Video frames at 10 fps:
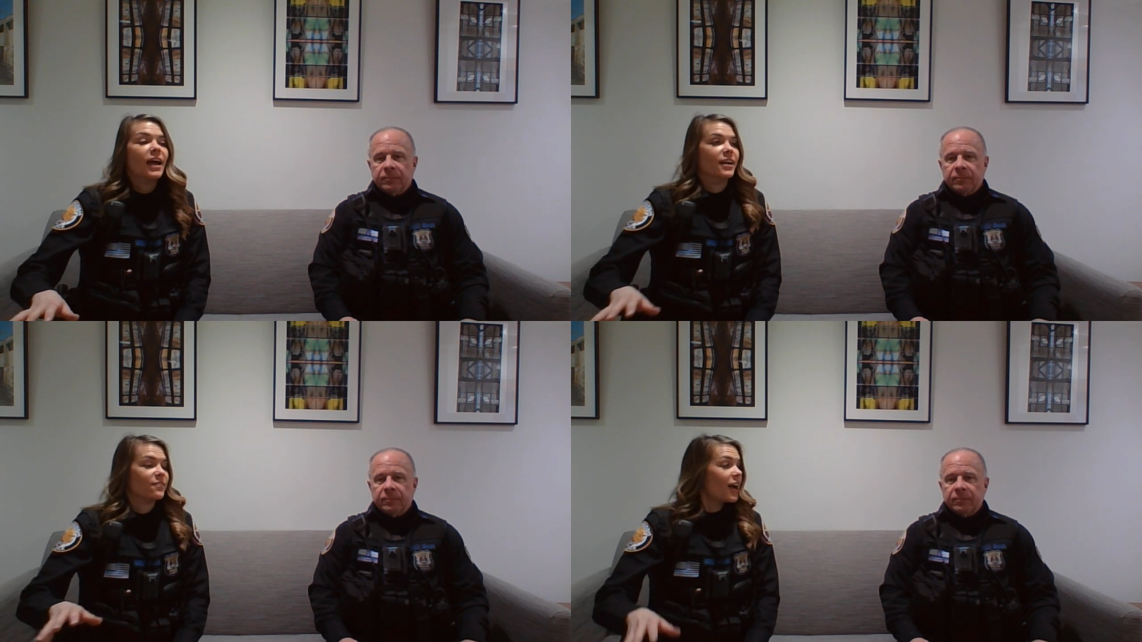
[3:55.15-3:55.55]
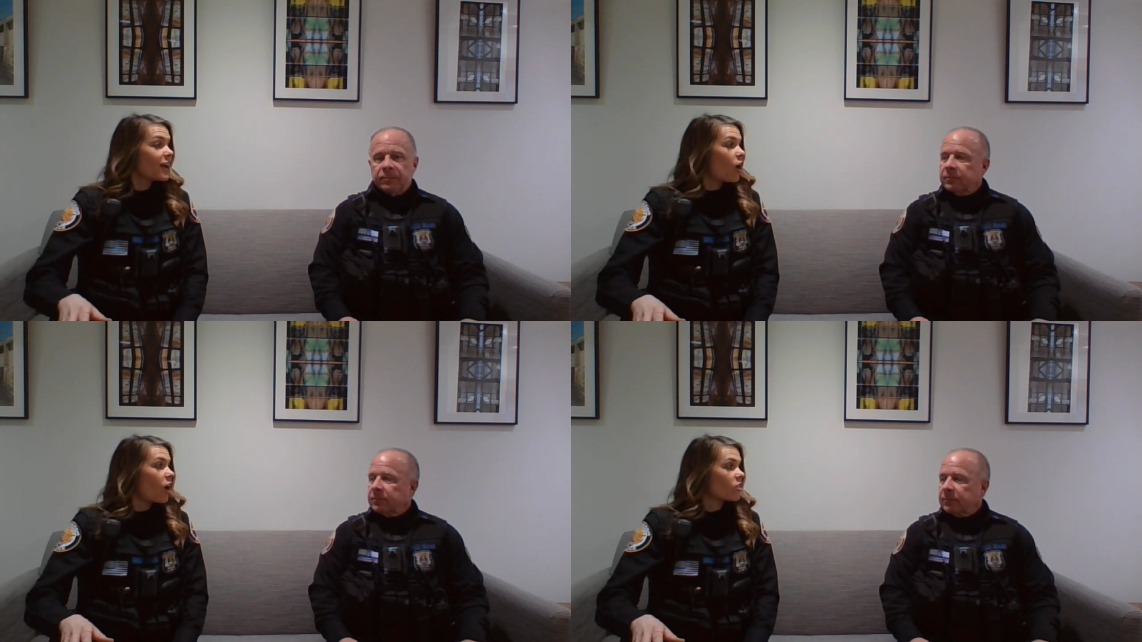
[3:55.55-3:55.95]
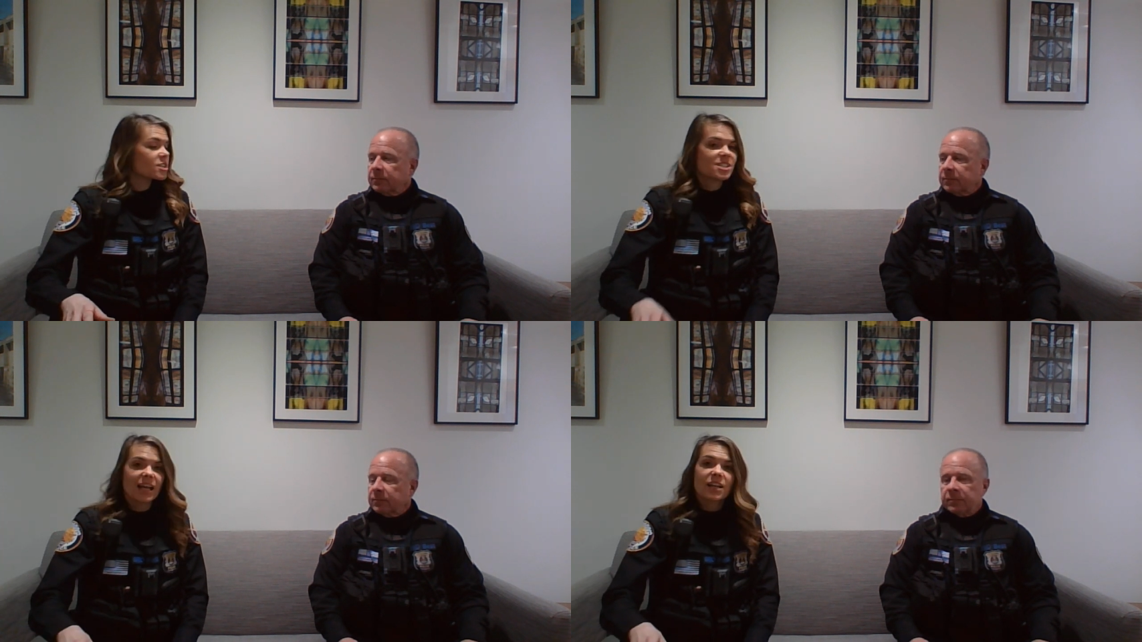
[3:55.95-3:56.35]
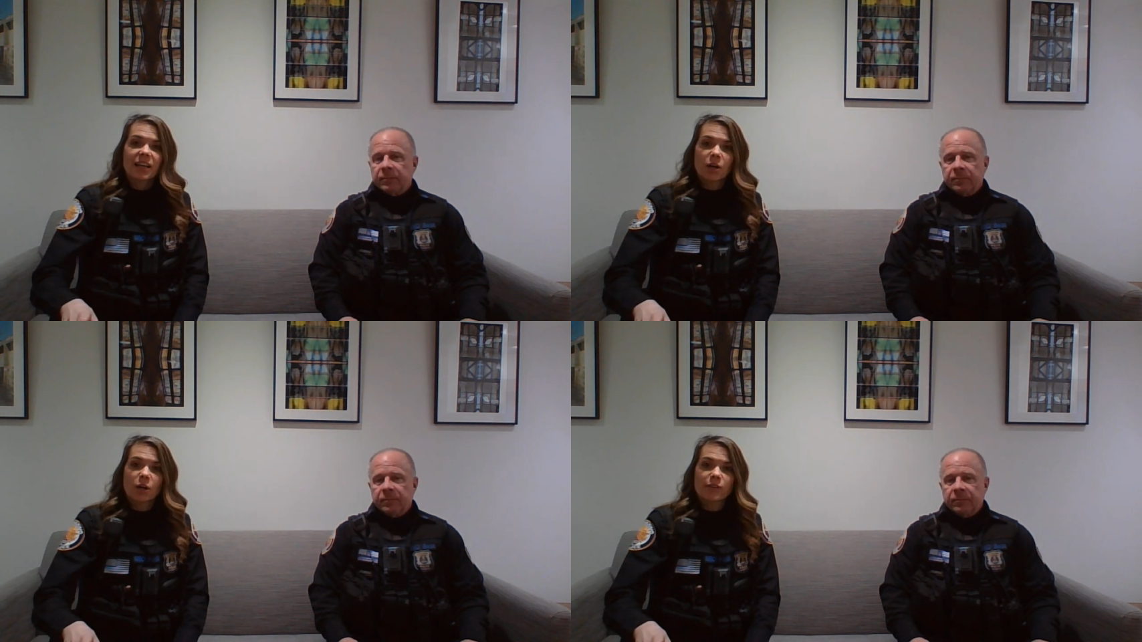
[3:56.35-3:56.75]
Speaker 1: And if I call her, Stella,
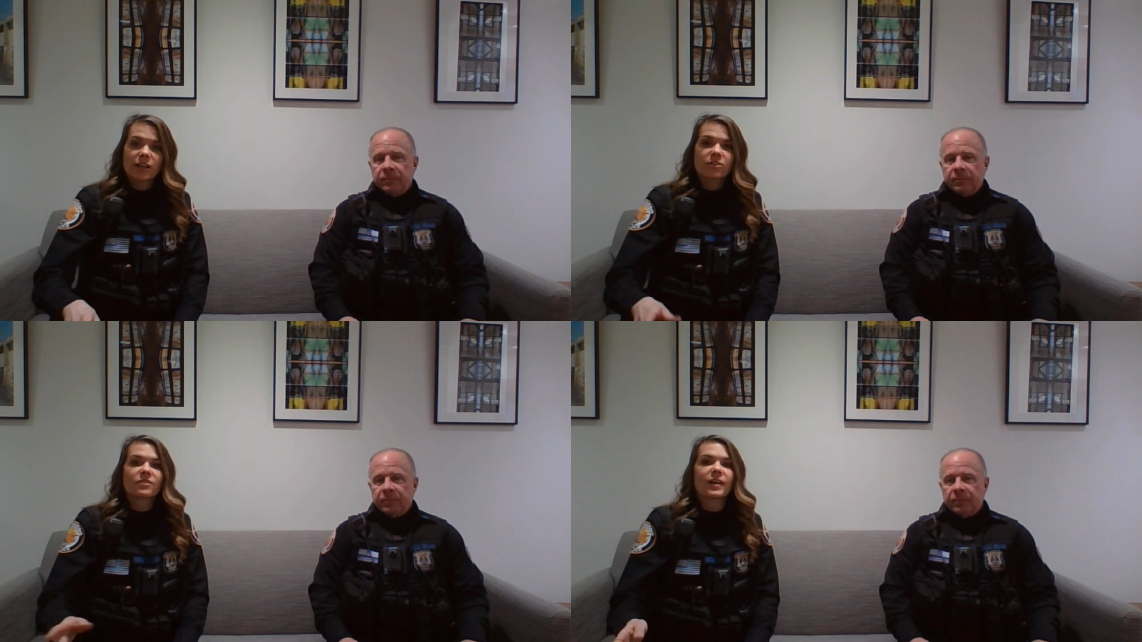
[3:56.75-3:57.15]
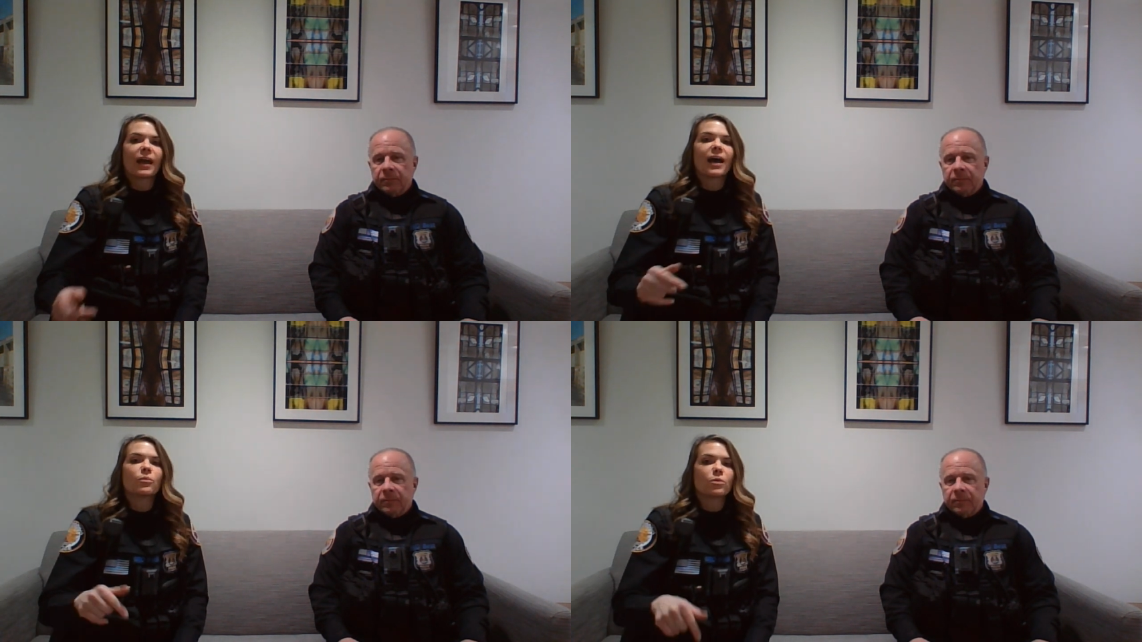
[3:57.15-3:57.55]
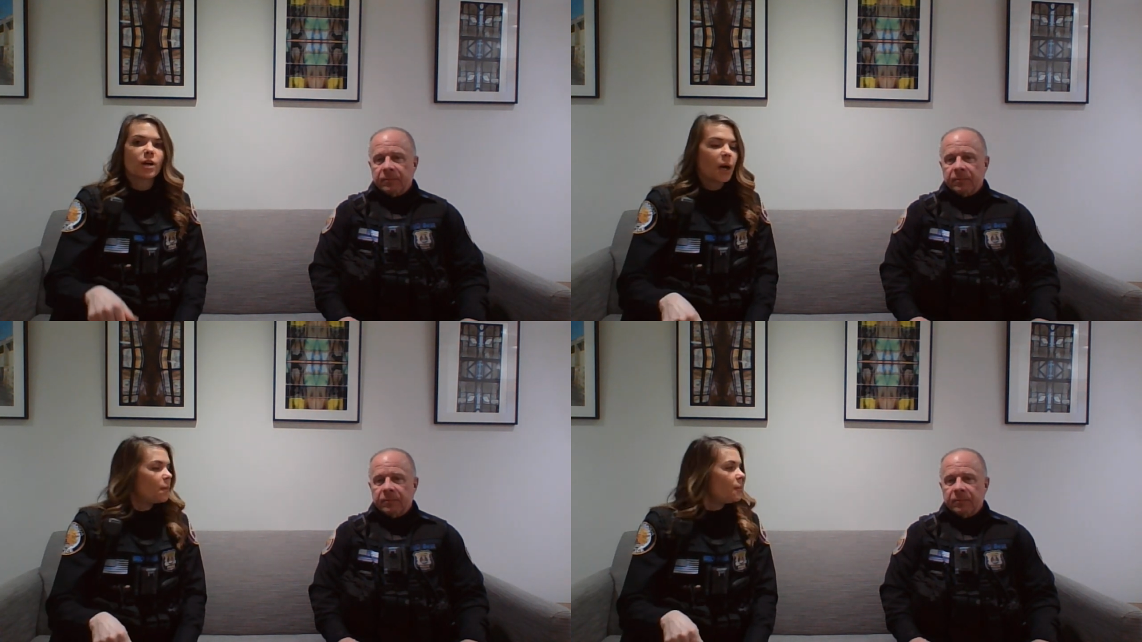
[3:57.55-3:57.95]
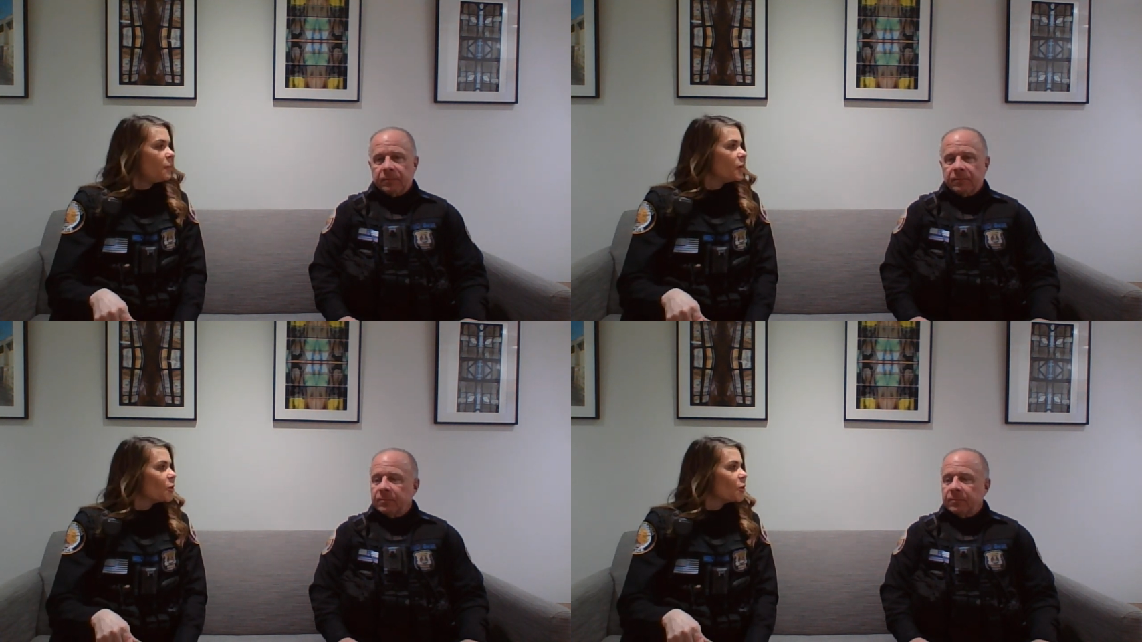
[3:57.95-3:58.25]
get over here, the cat will come.